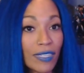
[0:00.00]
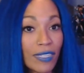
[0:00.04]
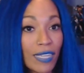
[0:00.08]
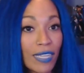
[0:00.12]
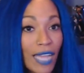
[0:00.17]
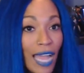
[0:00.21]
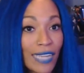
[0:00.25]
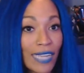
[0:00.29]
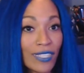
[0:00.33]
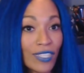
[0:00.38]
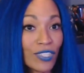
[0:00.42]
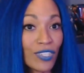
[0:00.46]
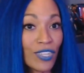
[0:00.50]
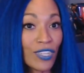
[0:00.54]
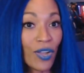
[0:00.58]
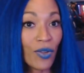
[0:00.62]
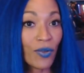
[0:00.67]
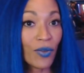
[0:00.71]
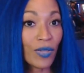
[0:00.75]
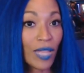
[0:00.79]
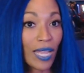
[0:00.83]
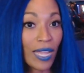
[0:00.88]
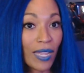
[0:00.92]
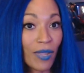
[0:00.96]
I just know
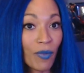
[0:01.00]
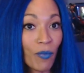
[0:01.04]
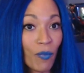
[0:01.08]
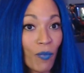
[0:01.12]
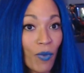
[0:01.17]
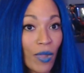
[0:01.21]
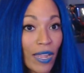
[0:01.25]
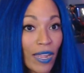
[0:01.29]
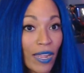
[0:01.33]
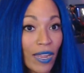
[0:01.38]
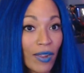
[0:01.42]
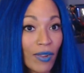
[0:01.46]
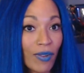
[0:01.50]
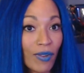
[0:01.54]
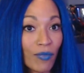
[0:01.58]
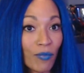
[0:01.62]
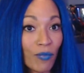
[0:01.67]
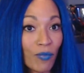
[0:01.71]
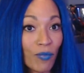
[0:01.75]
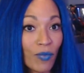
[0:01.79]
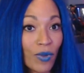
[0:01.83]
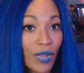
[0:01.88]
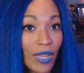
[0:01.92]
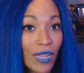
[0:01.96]
like where
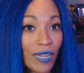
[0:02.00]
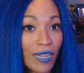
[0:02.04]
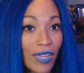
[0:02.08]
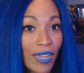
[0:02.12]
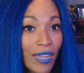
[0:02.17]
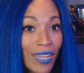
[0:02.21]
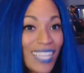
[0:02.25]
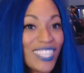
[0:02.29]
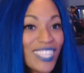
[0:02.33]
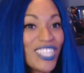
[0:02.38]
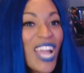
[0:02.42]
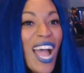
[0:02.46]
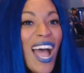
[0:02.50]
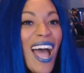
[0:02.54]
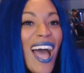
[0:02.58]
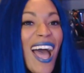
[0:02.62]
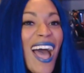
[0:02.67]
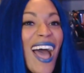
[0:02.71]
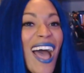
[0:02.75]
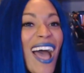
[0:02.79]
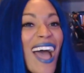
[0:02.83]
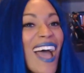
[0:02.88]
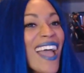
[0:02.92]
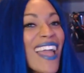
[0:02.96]
what. Hey,
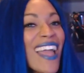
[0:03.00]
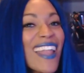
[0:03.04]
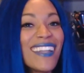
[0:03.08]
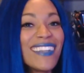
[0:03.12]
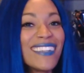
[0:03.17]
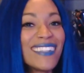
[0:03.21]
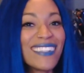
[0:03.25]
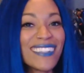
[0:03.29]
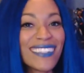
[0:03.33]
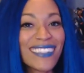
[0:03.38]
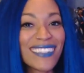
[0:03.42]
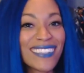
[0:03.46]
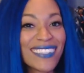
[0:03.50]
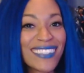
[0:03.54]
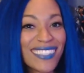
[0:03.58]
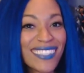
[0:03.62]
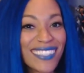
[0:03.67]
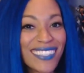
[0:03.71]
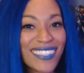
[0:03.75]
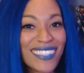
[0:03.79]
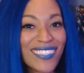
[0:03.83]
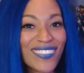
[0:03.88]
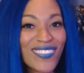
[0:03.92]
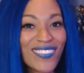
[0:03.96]
John,
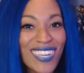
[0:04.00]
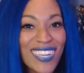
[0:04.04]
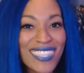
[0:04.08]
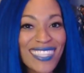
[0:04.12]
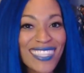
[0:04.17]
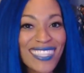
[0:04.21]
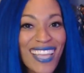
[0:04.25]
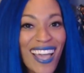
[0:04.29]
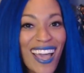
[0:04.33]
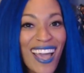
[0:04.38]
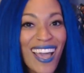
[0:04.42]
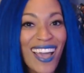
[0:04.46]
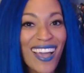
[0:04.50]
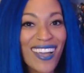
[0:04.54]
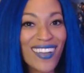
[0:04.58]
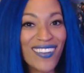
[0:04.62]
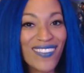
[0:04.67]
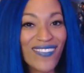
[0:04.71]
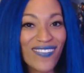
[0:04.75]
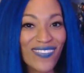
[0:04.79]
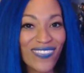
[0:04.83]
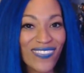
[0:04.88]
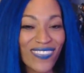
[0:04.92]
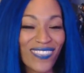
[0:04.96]
what's up?
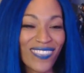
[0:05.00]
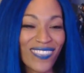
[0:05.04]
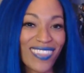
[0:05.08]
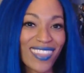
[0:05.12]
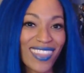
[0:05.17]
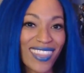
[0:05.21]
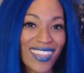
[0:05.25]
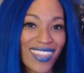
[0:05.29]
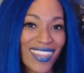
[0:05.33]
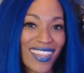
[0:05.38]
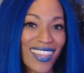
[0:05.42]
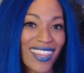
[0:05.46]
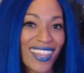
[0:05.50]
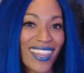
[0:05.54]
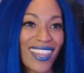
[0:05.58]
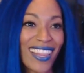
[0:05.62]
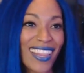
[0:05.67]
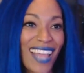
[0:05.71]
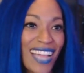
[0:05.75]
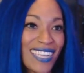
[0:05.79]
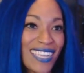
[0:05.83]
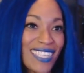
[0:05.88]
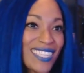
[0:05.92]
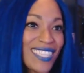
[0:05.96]

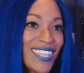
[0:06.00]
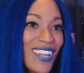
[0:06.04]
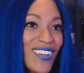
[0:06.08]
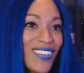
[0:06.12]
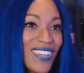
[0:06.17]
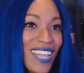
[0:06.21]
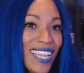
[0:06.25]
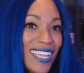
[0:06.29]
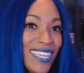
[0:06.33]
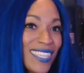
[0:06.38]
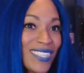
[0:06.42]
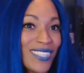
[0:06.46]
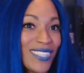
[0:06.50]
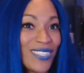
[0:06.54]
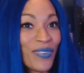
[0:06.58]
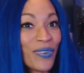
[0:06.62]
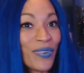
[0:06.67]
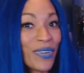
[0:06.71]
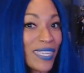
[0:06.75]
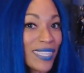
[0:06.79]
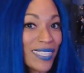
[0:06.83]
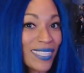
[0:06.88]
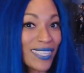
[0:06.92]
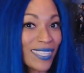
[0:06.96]
I just know like
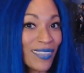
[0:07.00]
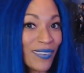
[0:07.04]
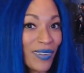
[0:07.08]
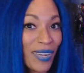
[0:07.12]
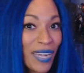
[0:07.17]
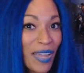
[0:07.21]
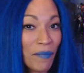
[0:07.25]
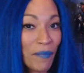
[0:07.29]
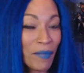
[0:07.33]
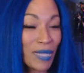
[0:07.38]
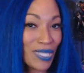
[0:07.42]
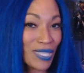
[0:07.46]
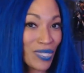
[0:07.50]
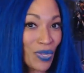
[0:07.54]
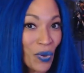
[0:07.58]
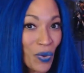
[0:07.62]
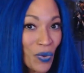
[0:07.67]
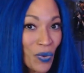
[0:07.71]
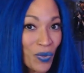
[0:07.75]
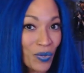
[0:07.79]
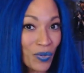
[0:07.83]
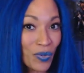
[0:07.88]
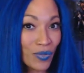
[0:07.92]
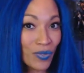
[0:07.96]
historically what I've been
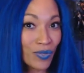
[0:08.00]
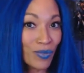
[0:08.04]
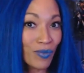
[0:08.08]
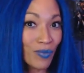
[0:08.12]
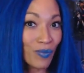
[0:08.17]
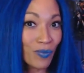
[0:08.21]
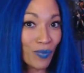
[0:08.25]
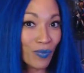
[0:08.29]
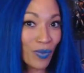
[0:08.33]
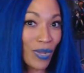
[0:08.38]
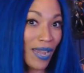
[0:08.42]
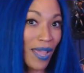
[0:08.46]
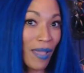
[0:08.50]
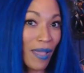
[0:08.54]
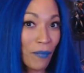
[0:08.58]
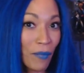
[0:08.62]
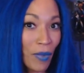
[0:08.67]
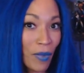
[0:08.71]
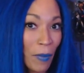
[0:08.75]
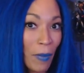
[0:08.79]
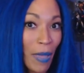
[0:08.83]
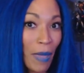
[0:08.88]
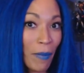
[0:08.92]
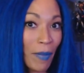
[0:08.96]
told what
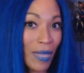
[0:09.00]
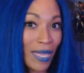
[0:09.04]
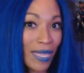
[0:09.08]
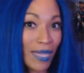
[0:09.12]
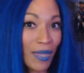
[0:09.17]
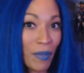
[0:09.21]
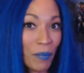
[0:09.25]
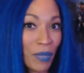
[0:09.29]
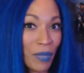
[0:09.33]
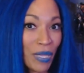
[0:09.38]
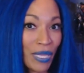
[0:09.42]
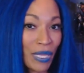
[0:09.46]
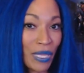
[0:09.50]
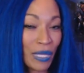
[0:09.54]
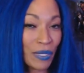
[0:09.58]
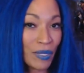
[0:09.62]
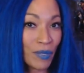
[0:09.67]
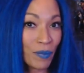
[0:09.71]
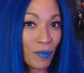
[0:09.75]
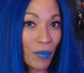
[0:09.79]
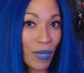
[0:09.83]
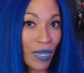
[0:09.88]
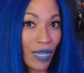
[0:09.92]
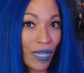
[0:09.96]
my makeup is,
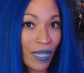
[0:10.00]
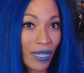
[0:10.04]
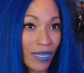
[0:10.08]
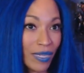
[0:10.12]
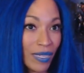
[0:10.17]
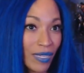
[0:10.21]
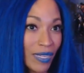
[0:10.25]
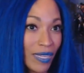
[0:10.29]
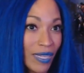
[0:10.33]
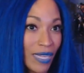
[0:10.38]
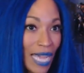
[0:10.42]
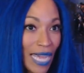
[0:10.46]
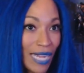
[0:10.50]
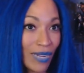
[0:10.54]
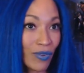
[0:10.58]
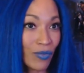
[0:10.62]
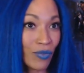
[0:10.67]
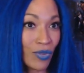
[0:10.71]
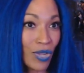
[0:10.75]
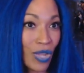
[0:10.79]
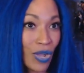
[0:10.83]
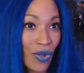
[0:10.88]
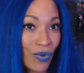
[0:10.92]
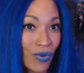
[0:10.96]
but I don't
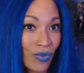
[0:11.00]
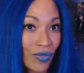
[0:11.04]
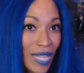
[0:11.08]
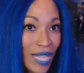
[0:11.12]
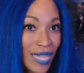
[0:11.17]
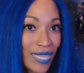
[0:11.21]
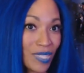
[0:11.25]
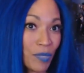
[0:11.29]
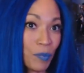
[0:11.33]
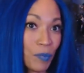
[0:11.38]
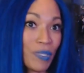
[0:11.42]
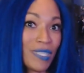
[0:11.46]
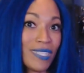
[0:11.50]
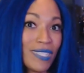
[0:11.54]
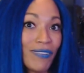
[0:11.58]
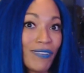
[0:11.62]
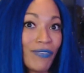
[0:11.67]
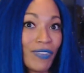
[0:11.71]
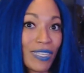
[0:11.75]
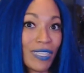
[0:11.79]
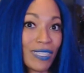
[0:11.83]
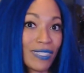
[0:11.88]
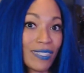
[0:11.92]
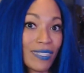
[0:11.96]
know like
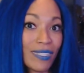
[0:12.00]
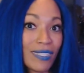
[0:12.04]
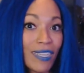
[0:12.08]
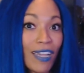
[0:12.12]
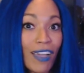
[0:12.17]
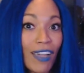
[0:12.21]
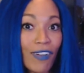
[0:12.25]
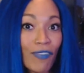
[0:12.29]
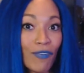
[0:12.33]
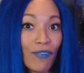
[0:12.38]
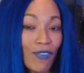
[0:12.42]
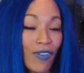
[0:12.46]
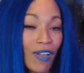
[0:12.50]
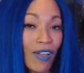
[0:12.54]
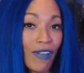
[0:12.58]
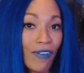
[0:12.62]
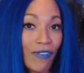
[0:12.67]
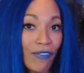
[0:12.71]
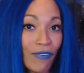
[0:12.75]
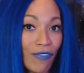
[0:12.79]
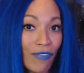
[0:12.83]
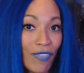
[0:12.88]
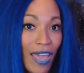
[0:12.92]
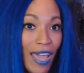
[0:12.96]
specifics of
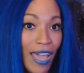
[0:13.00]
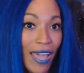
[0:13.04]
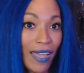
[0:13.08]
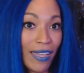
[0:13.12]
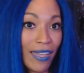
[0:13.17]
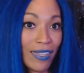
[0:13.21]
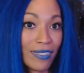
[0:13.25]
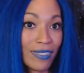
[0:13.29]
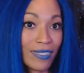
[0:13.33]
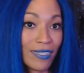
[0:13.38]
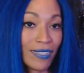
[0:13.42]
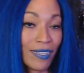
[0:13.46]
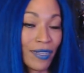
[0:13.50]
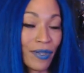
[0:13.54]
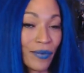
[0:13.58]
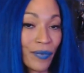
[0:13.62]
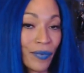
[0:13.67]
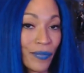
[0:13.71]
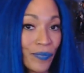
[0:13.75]
that. So